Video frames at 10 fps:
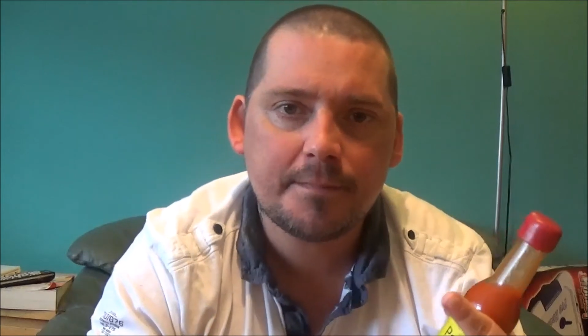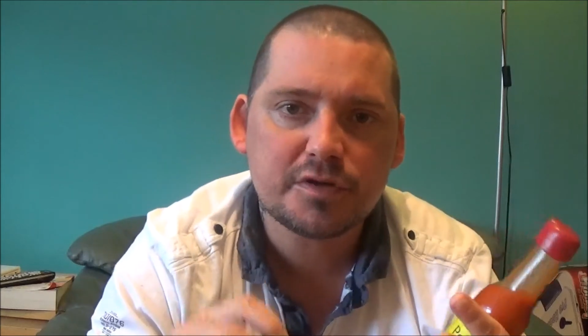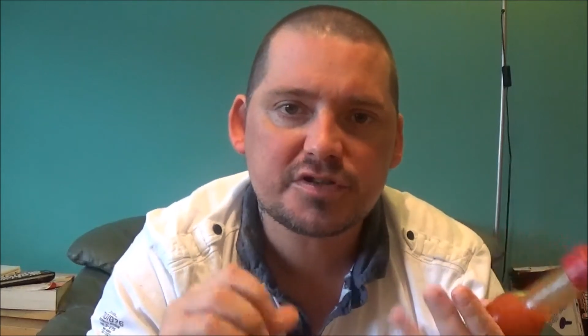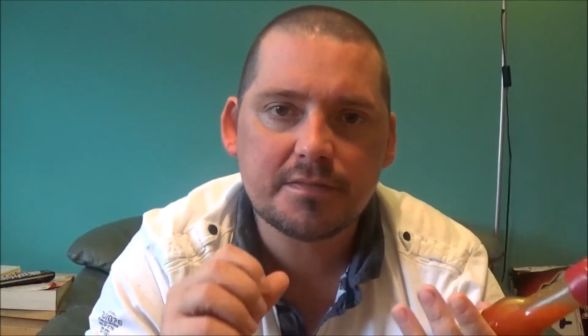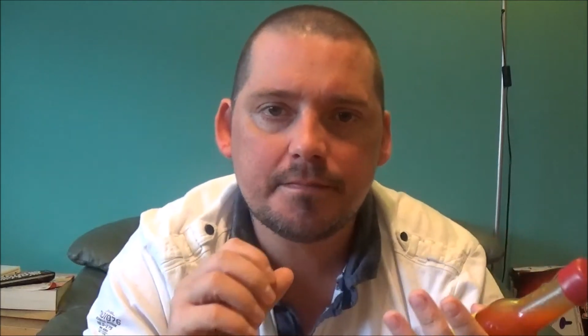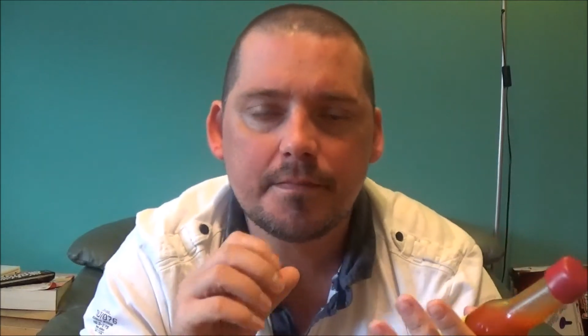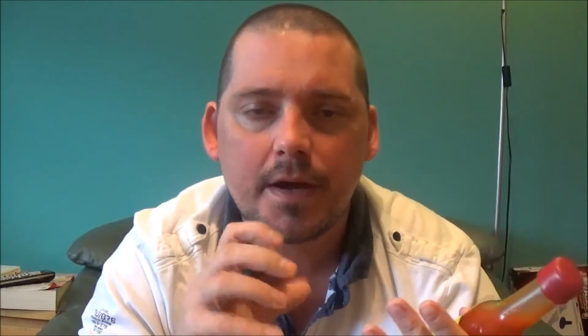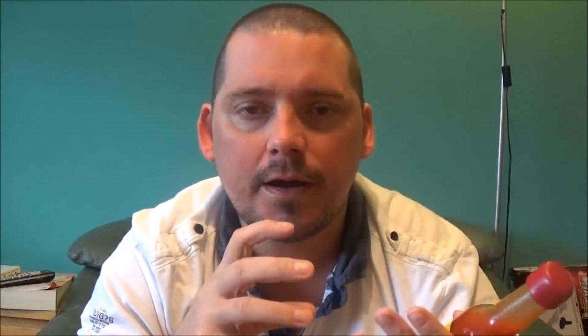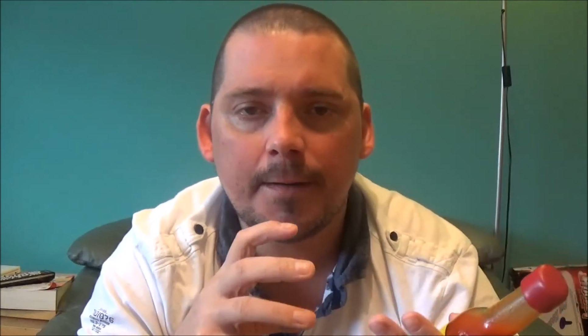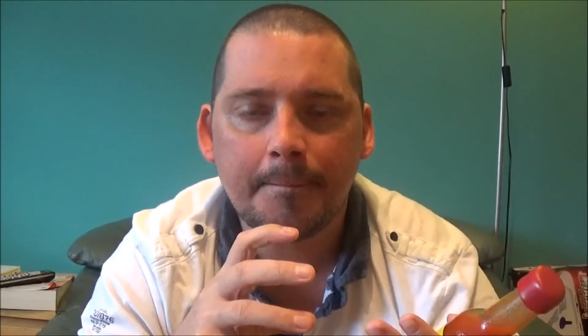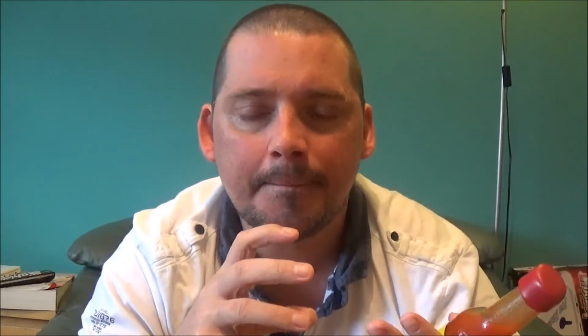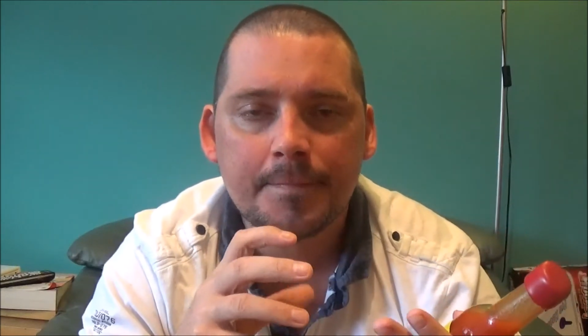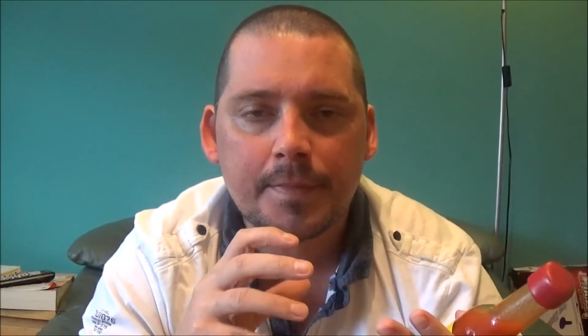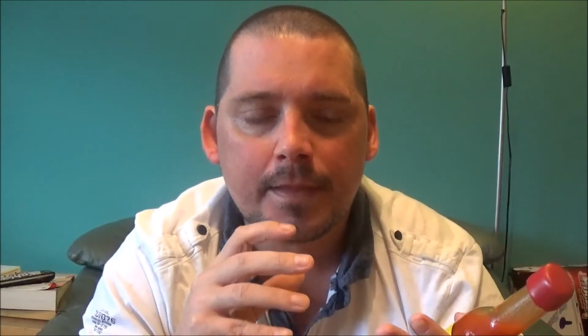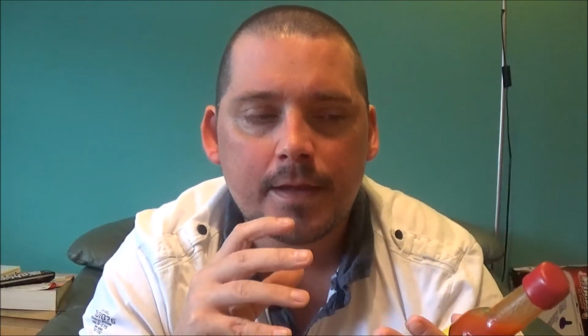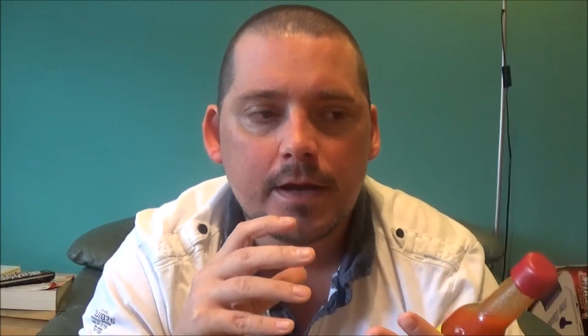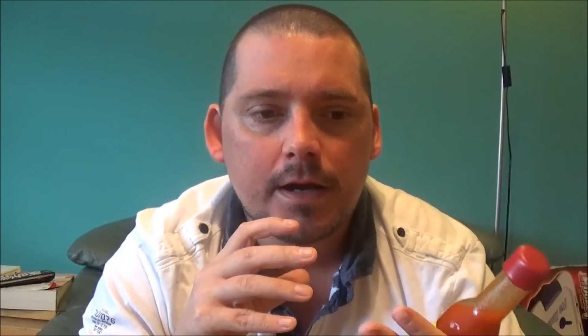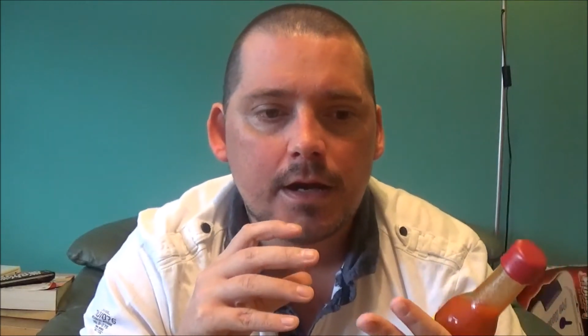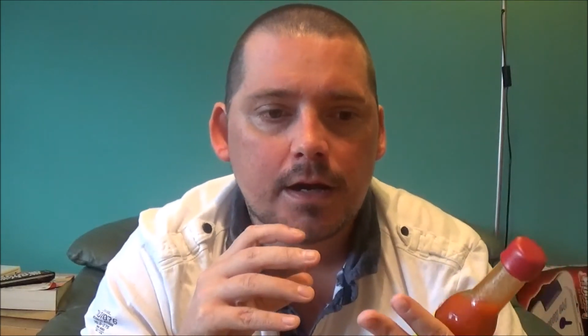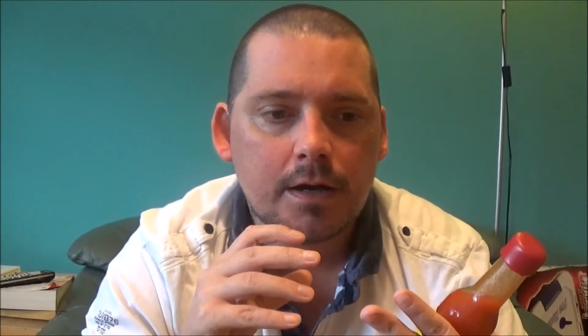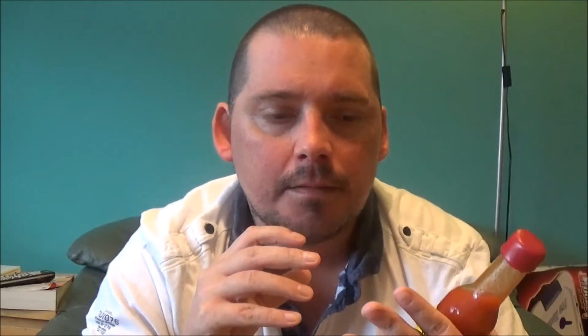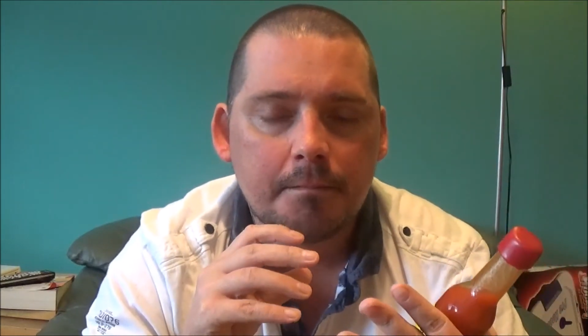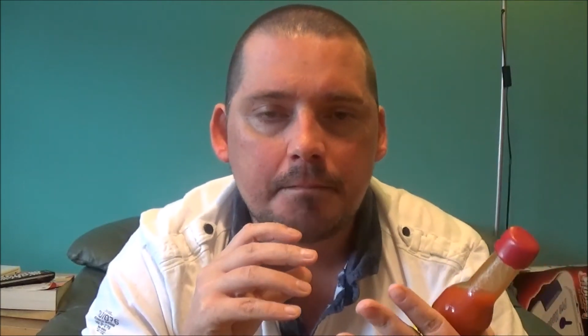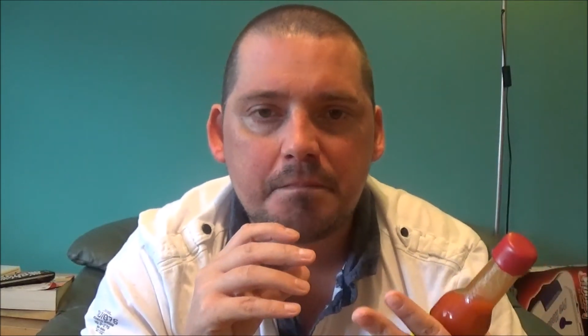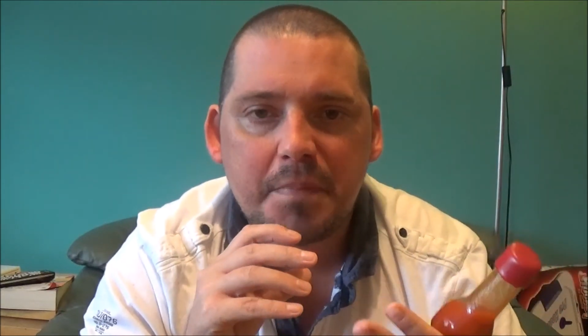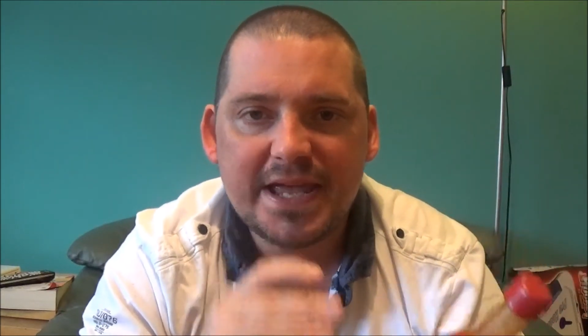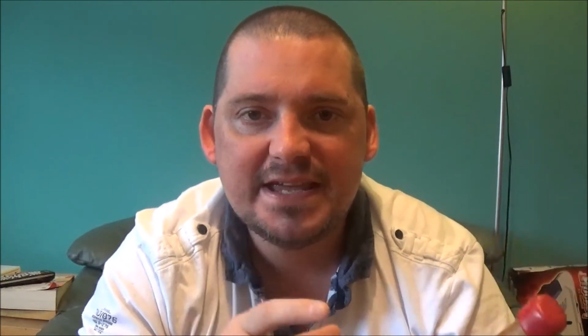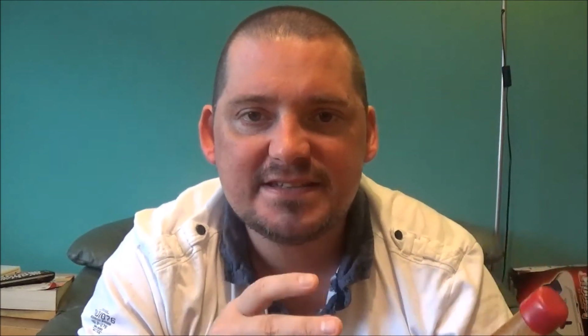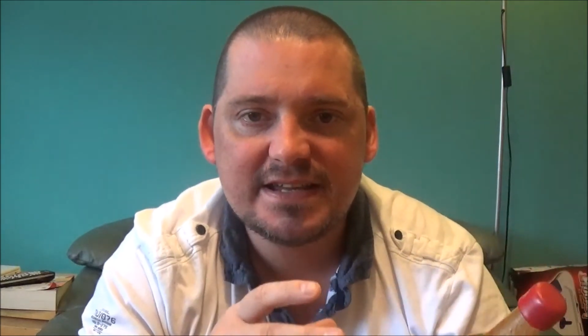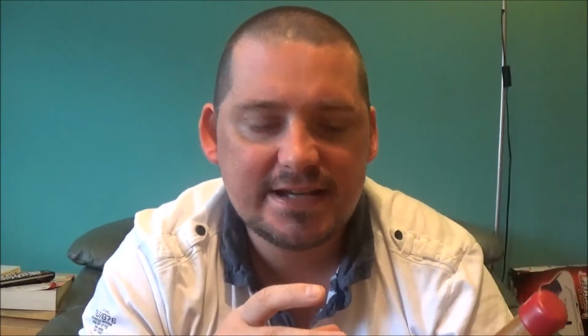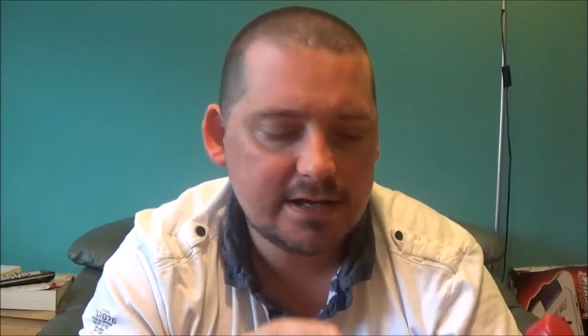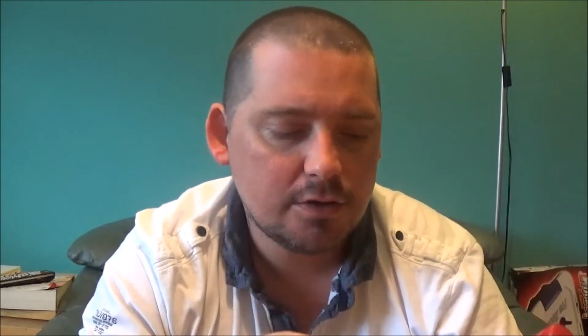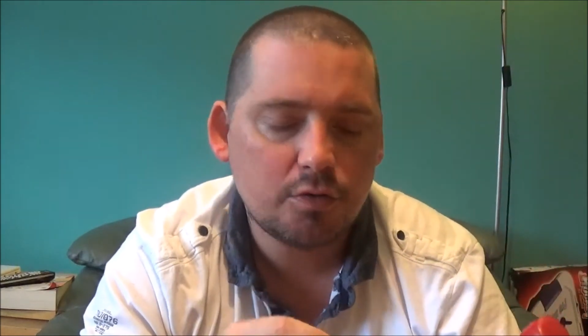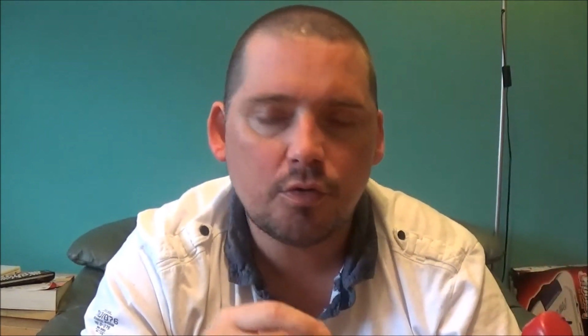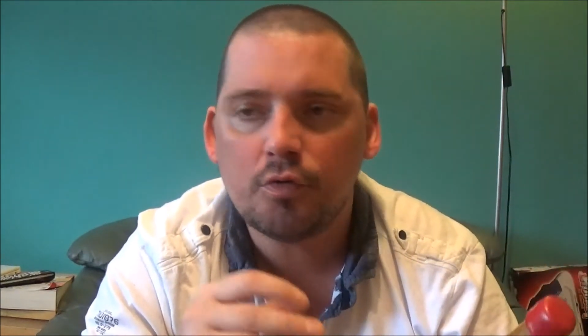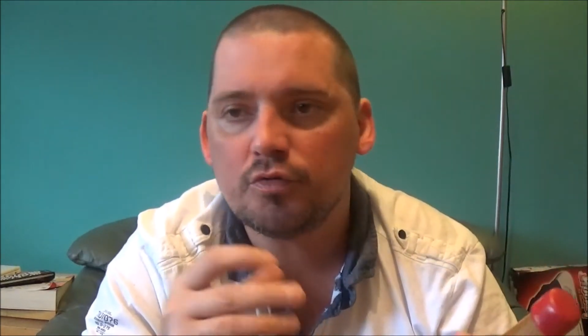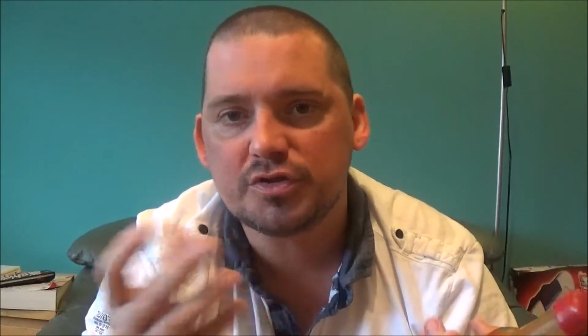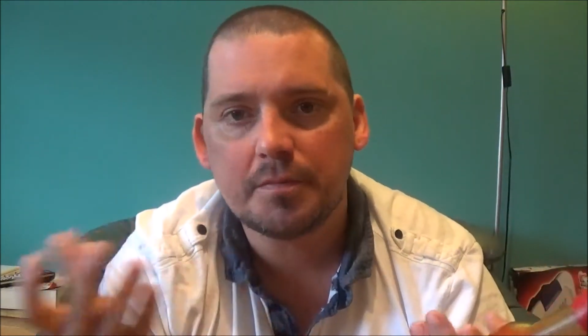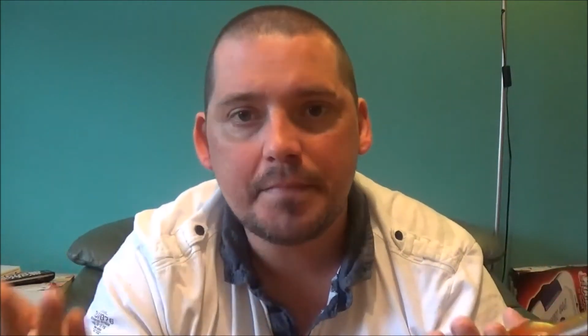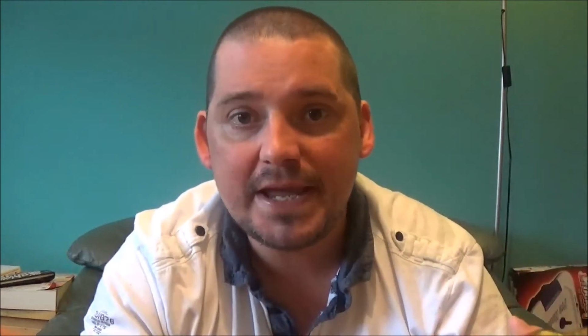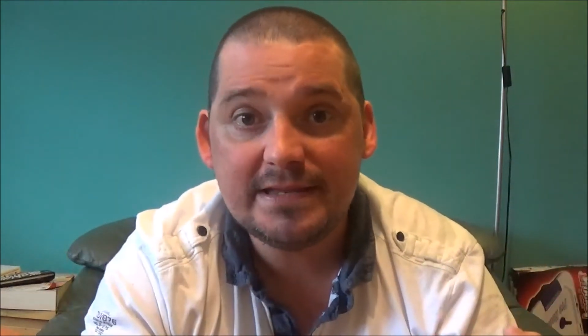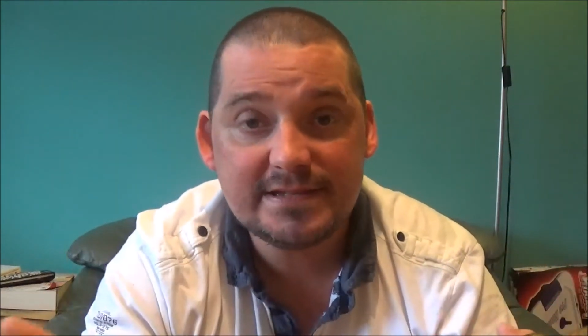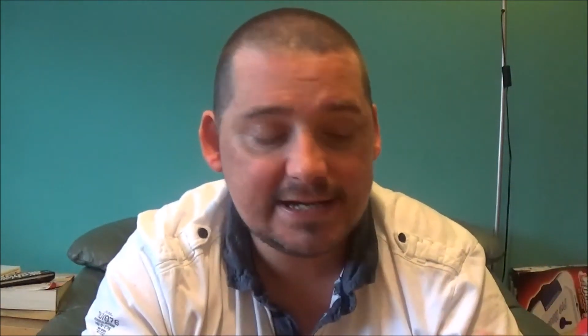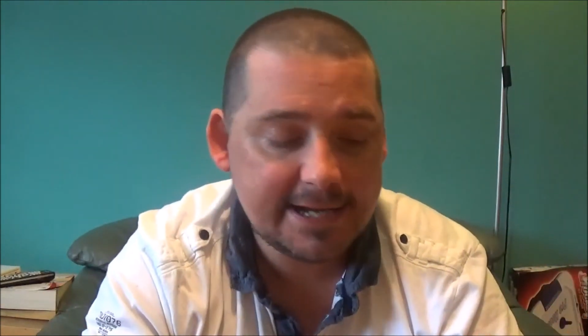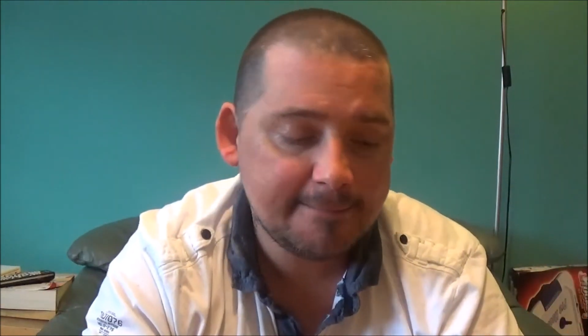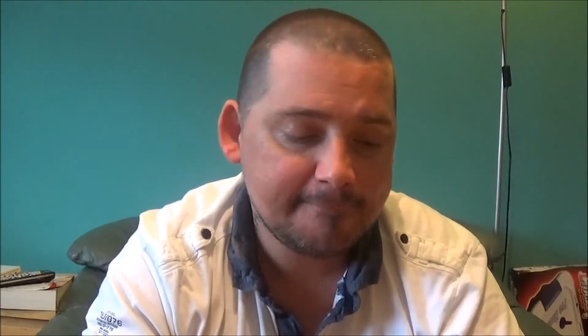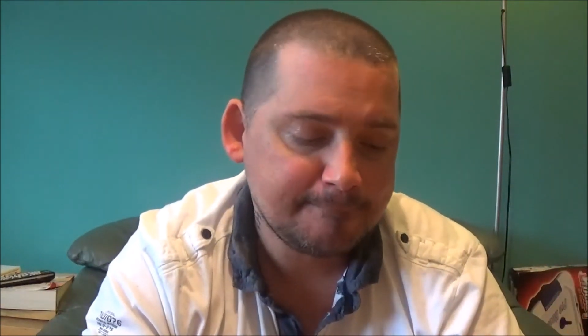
Put some peas in it or some beans in it.